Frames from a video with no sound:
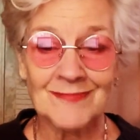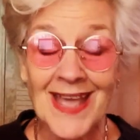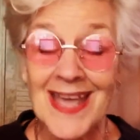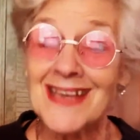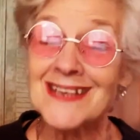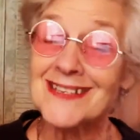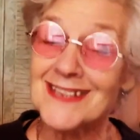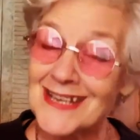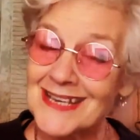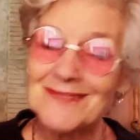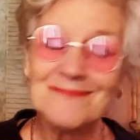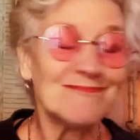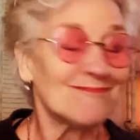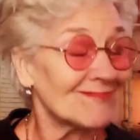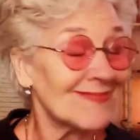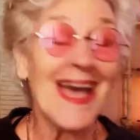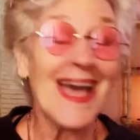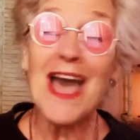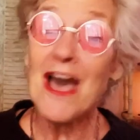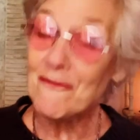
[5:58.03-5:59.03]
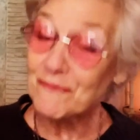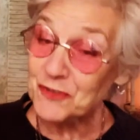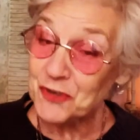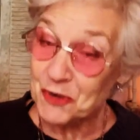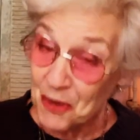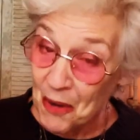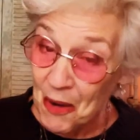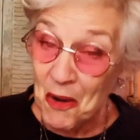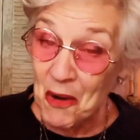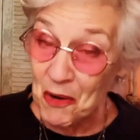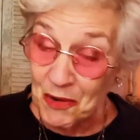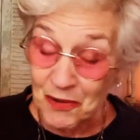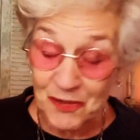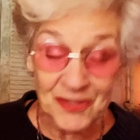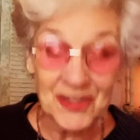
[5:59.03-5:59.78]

And, after all,